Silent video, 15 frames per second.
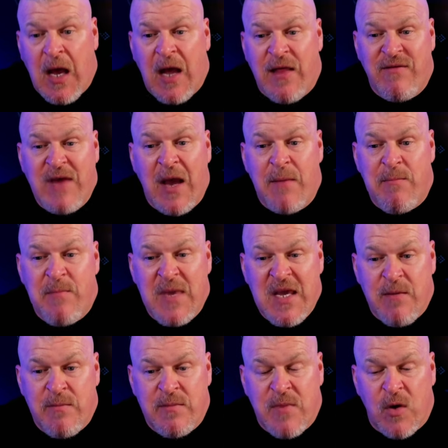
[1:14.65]
They've got
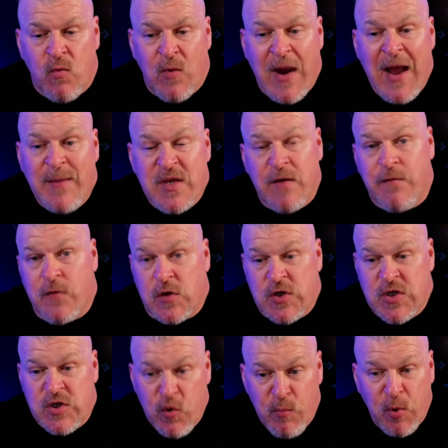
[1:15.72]
meme wraps for
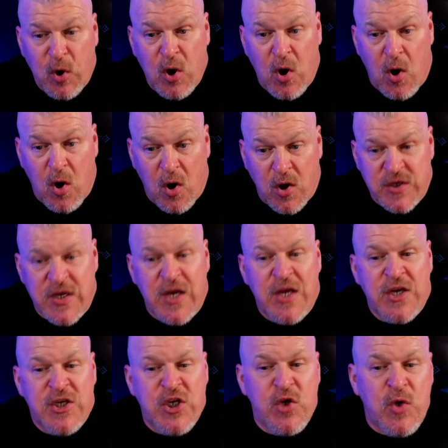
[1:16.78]
supercars,
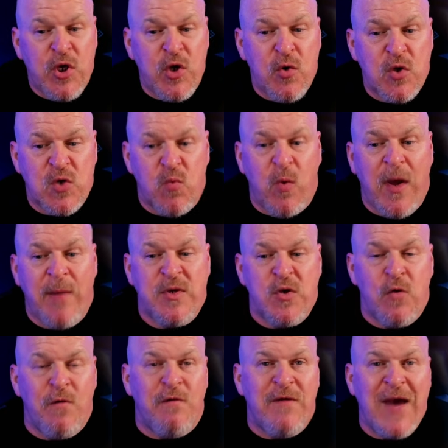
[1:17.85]
two huge
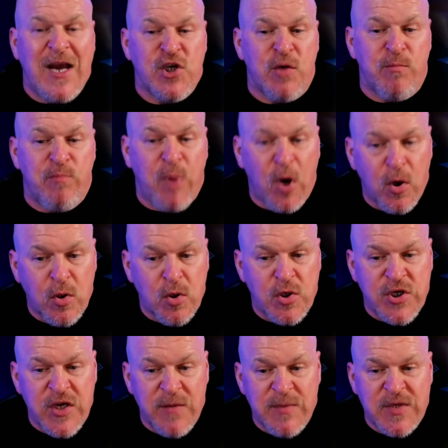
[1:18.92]
Web2 fashion
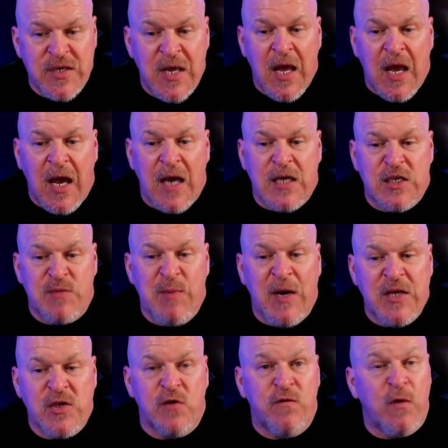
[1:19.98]
partnerships,
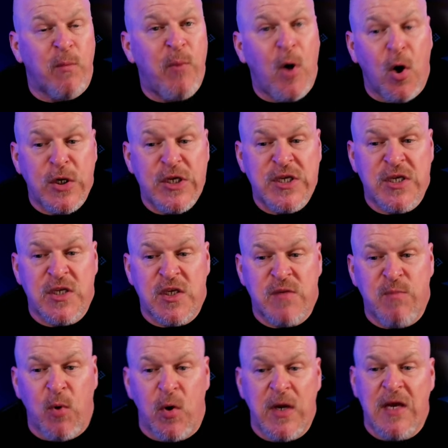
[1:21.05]
sponsors for parties and
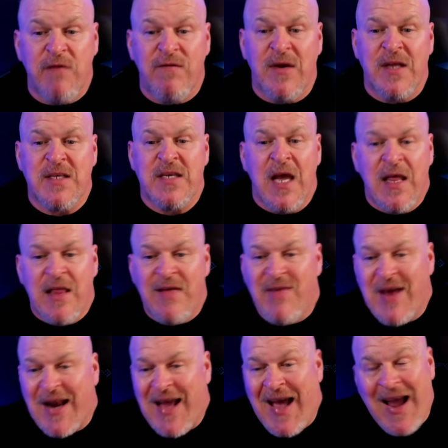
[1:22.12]
sporting events. They've
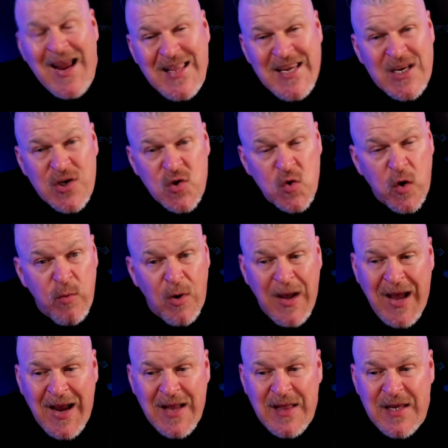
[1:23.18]
got a highly enjoyable,
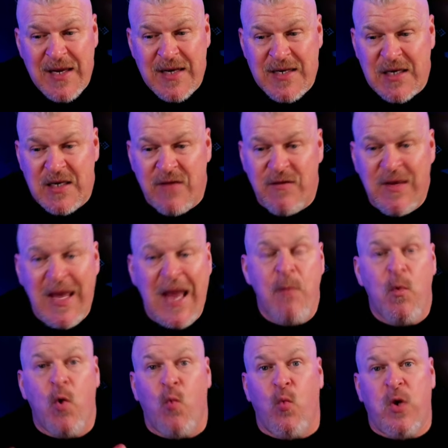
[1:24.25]
highly addictive
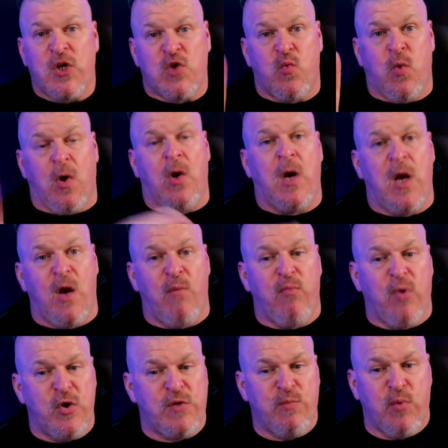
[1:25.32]
game, which we're going to
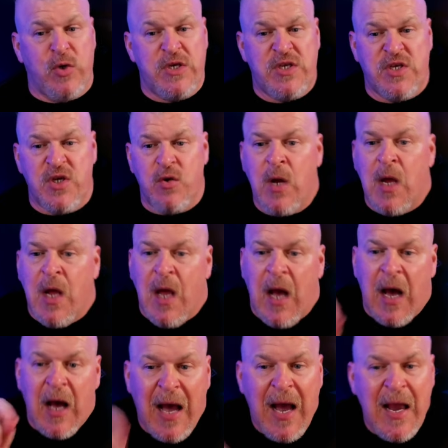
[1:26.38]
approach pretty soon.
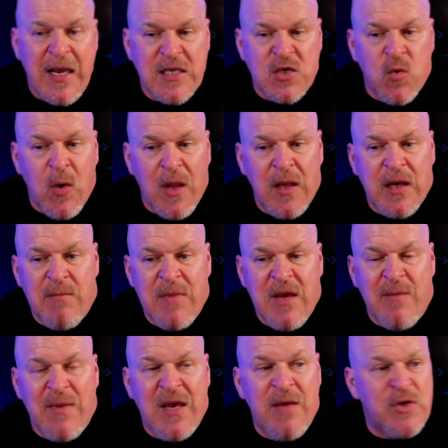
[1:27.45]
Highest quality
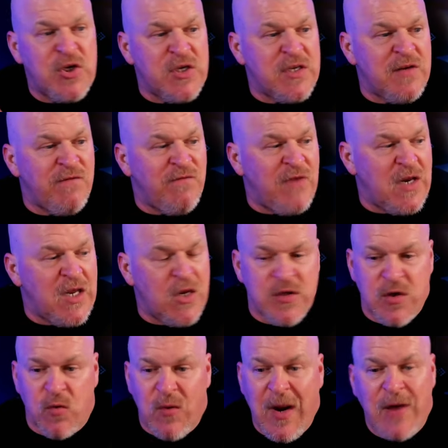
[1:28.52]
meme images and videos
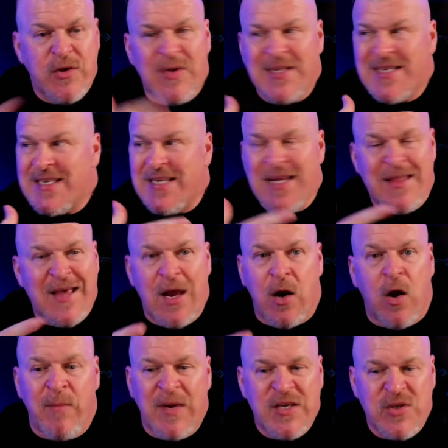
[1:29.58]
around. You can see that
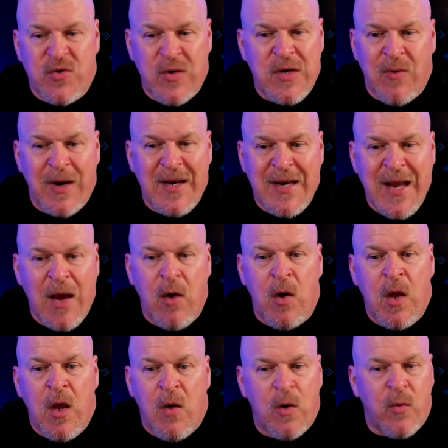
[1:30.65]
on my screen right now.
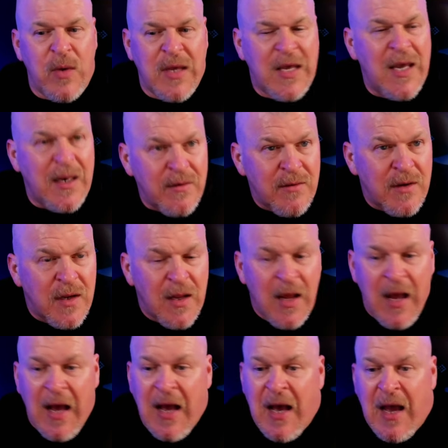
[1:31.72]
What are we kidding?
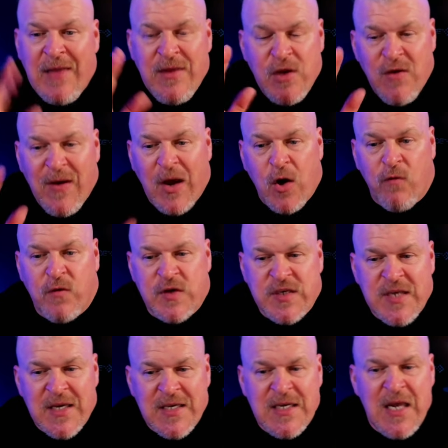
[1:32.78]
And then you got over
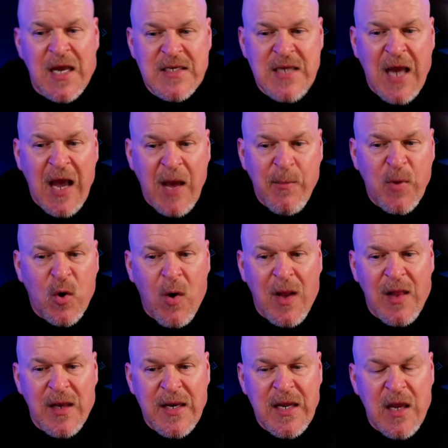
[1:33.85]
6 top
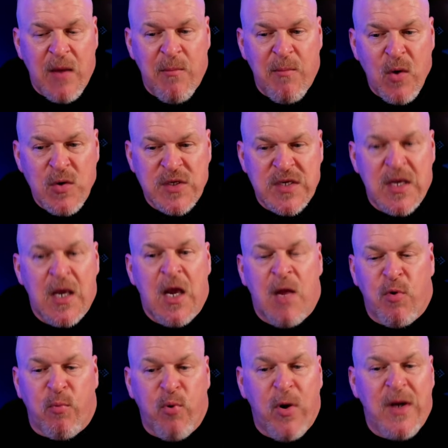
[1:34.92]
quality emotes,
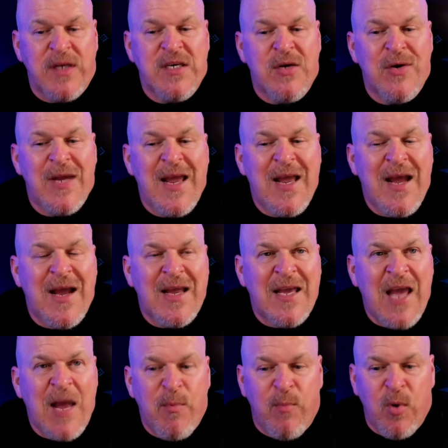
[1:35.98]
proprietary AI
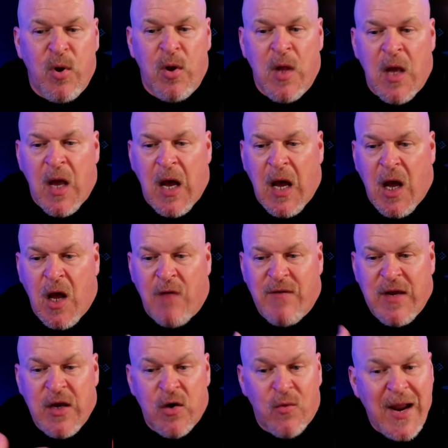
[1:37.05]
capable of
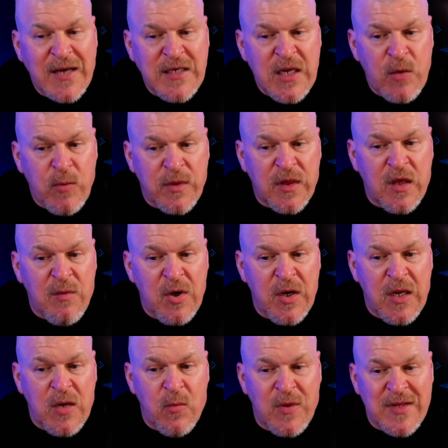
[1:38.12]
interacting with the
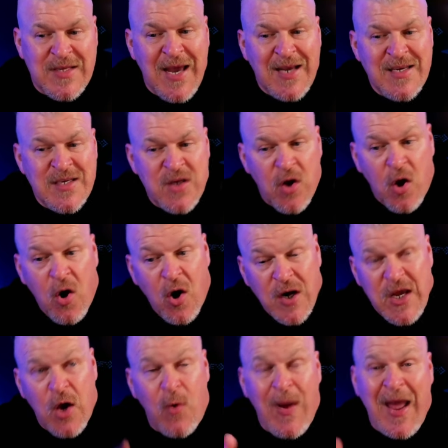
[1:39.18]
community with text,
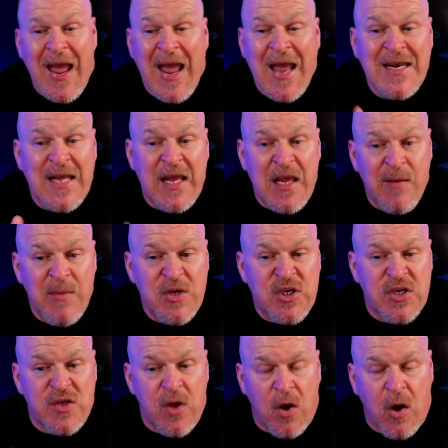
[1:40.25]
audio, and
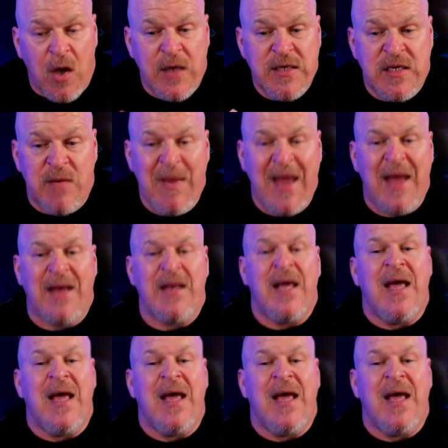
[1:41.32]
images on demand,